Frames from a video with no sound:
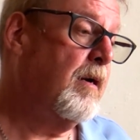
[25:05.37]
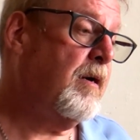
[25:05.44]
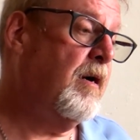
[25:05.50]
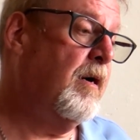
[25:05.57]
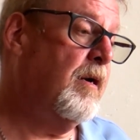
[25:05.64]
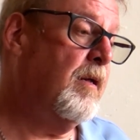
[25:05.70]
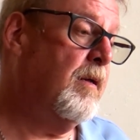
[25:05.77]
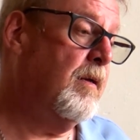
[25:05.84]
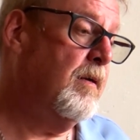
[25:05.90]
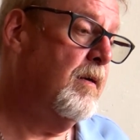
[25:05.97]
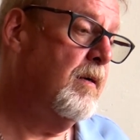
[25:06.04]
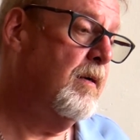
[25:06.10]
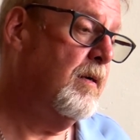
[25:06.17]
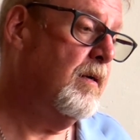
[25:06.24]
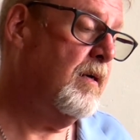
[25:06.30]
General
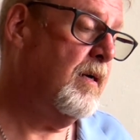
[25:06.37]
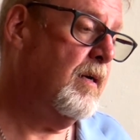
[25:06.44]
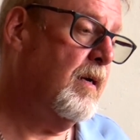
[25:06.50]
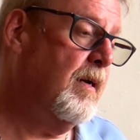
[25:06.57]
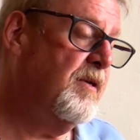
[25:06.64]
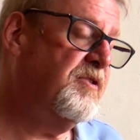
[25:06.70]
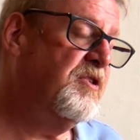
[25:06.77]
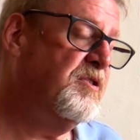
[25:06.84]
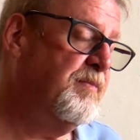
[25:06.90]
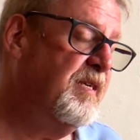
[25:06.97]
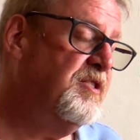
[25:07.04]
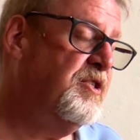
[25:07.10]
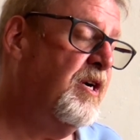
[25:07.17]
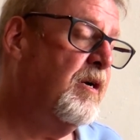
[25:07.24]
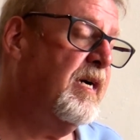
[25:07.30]

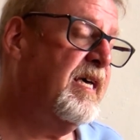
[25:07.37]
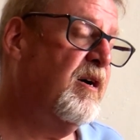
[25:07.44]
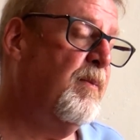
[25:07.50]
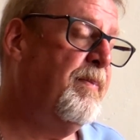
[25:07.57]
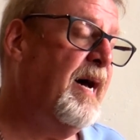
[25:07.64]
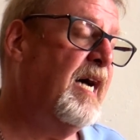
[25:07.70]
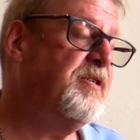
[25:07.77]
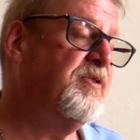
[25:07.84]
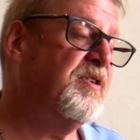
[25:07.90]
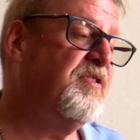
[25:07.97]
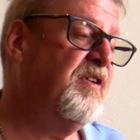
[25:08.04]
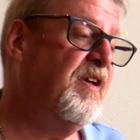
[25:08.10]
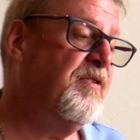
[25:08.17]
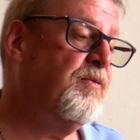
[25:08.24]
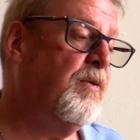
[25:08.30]
Kilpatrick
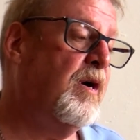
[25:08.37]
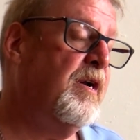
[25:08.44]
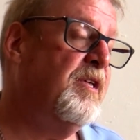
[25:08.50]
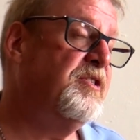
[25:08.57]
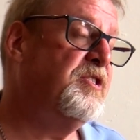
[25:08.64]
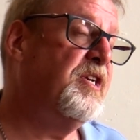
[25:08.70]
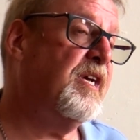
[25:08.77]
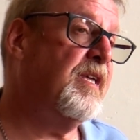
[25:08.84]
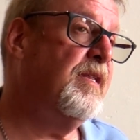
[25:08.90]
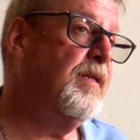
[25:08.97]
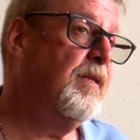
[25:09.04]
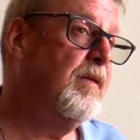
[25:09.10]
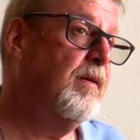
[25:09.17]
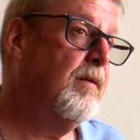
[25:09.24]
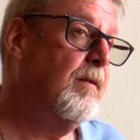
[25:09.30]
says, "What are you, chicken?"
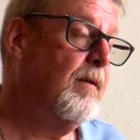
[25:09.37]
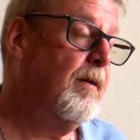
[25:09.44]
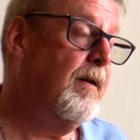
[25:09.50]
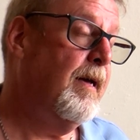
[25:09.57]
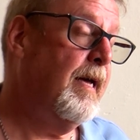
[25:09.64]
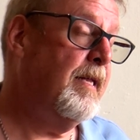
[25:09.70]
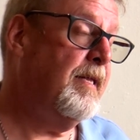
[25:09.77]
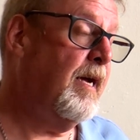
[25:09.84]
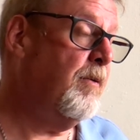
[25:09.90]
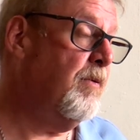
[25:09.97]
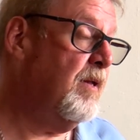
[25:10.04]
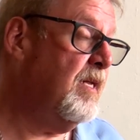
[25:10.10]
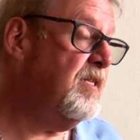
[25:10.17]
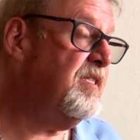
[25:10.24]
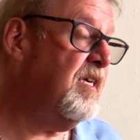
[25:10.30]
And that
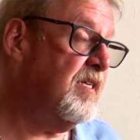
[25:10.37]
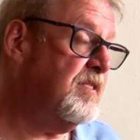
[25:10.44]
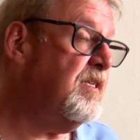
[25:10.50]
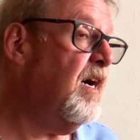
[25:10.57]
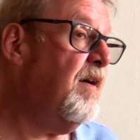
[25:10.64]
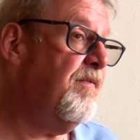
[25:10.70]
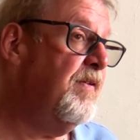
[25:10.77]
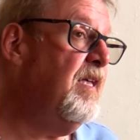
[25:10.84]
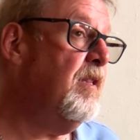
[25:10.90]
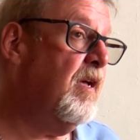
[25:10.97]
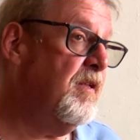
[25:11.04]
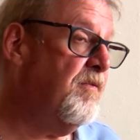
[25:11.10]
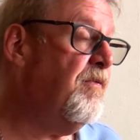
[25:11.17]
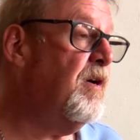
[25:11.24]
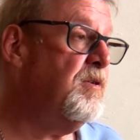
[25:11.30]
really ticks off
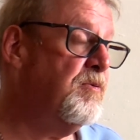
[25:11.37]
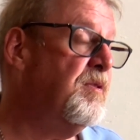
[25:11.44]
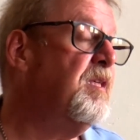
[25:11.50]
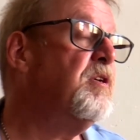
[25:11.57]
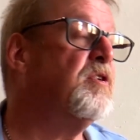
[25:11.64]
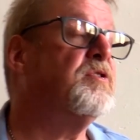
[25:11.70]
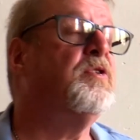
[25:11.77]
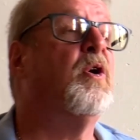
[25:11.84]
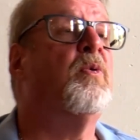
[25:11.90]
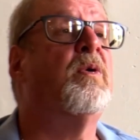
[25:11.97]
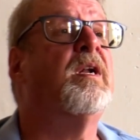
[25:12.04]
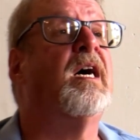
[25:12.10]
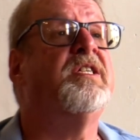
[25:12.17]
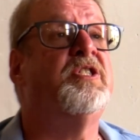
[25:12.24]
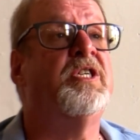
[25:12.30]
Elon Farnsworth. He goes, "No, we're
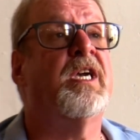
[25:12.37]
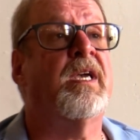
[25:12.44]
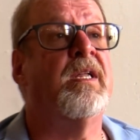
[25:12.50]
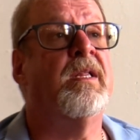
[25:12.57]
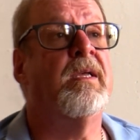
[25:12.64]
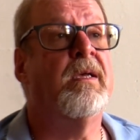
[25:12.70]
not chicken."